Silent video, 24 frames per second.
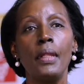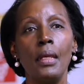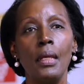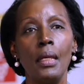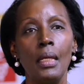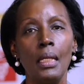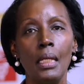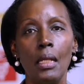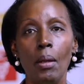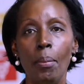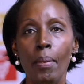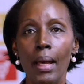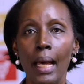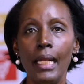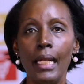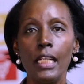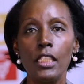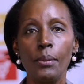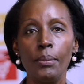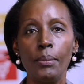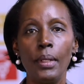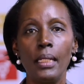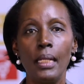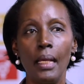in the
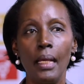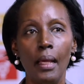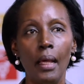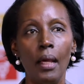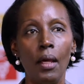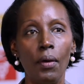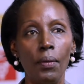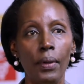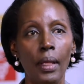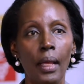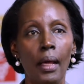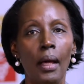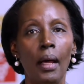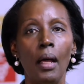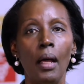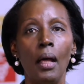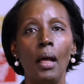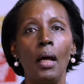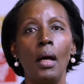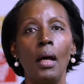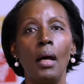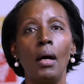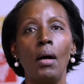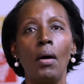management area
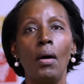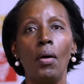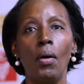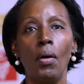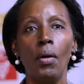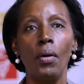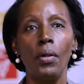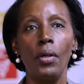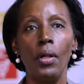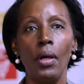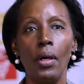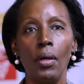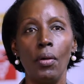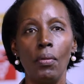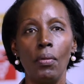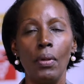on